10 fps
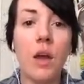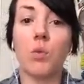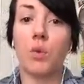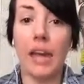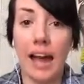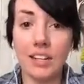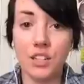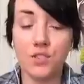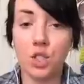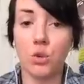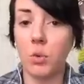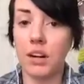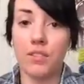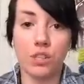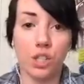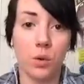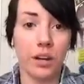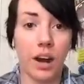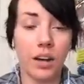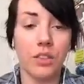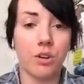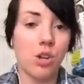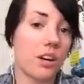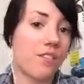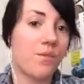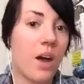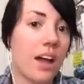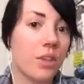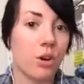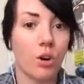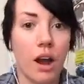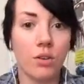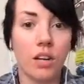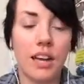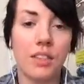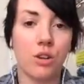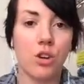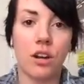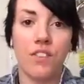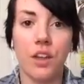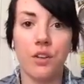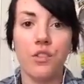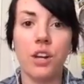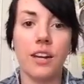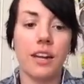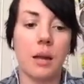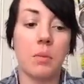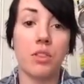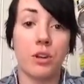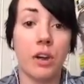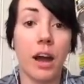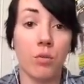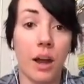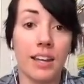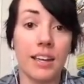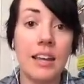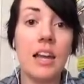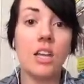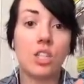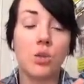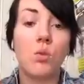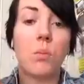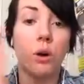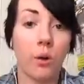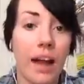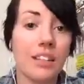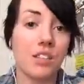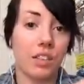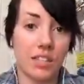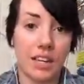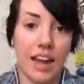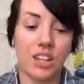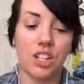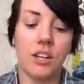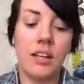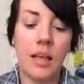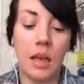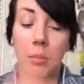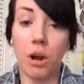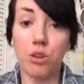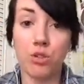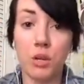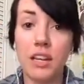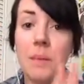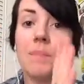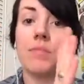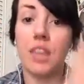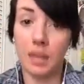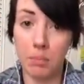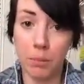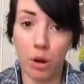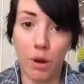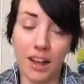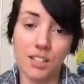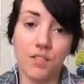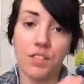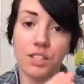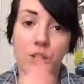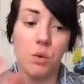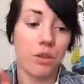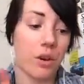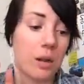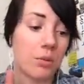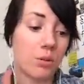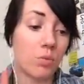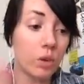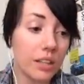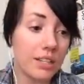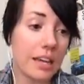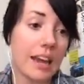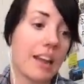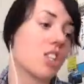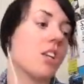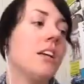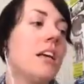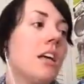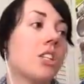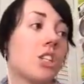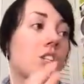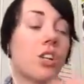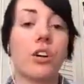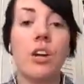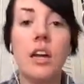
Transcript: reactive to whatever's going on, and they're trying to find their ground again. They're trying to find their footing again, but they're not ready to proactively take action. In part 3, they can be proactive. This is when they're able to really take action to start